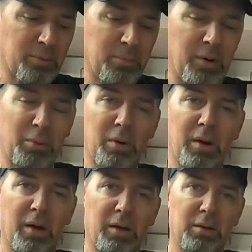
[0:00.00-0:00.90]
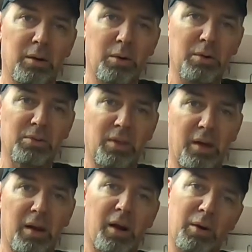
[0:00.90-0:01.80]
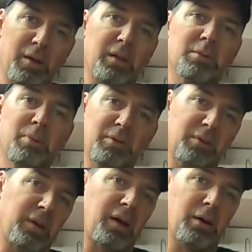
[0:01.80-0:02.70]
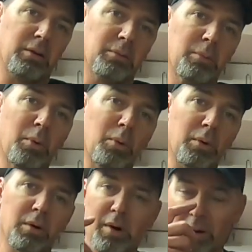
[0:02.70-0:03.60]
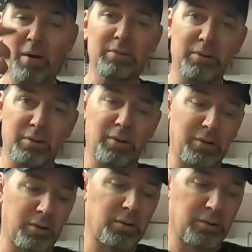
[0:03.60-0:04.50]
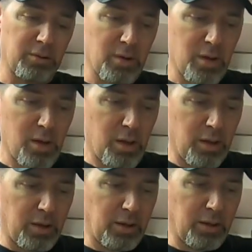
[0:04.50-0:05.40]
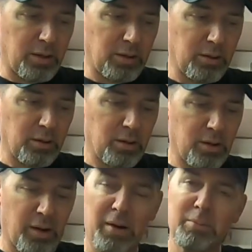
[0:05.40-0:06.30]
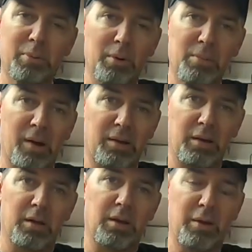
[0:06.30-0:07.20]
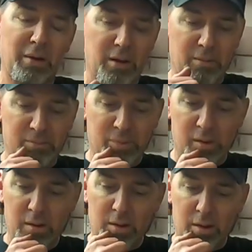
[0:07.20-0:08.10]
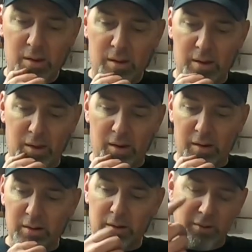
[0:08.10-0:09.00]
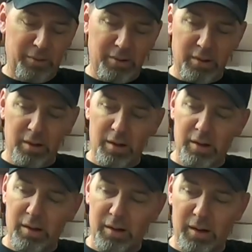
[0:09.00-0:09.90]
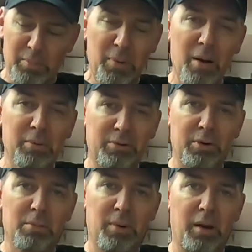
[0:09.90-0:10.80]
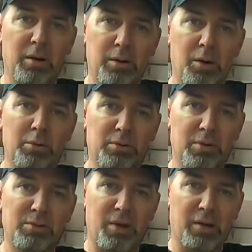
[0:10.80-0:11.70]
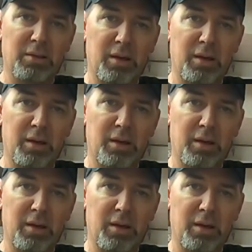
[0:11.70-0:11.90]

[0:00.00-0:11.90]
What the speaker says: But when I noticed that, I already had the piston out of the bore, obviously, and I didn't put it back in. And I probably should have made a note to check